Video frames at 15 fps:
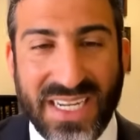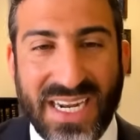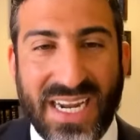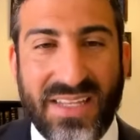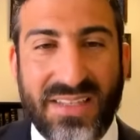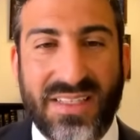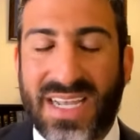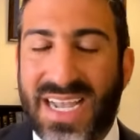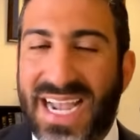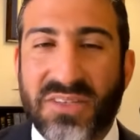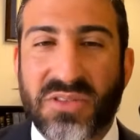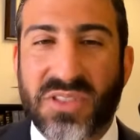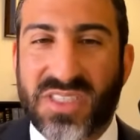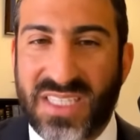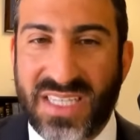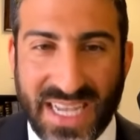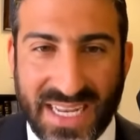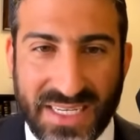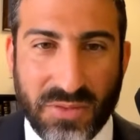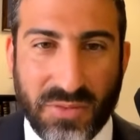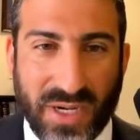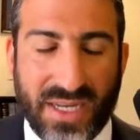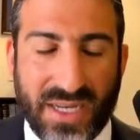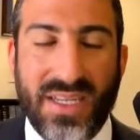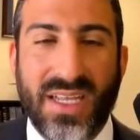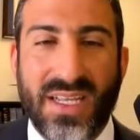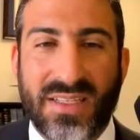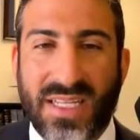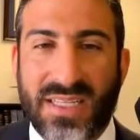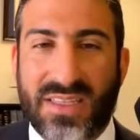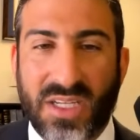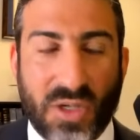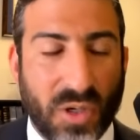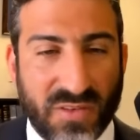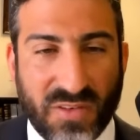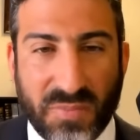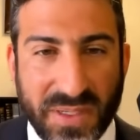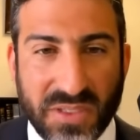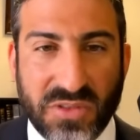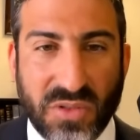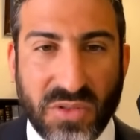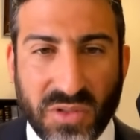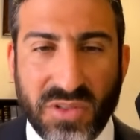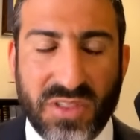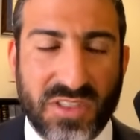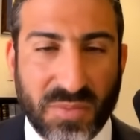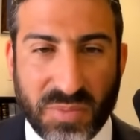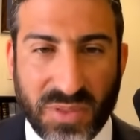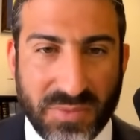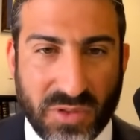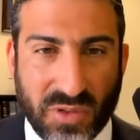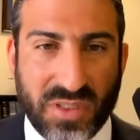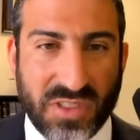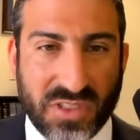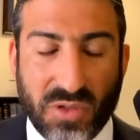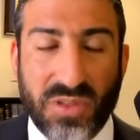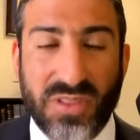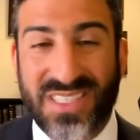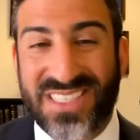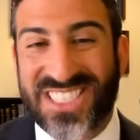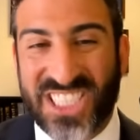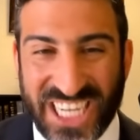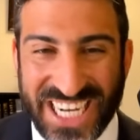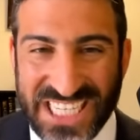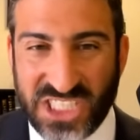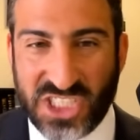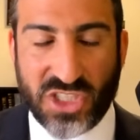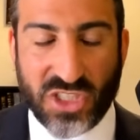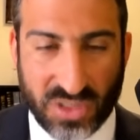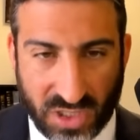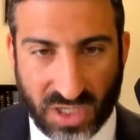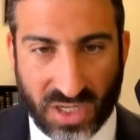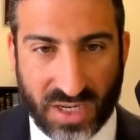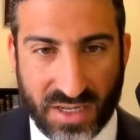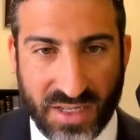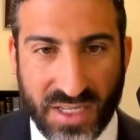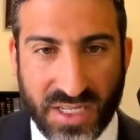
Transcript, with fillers: And I don't see any way that the Court of Appeals or the Supreme Court is going to change the law.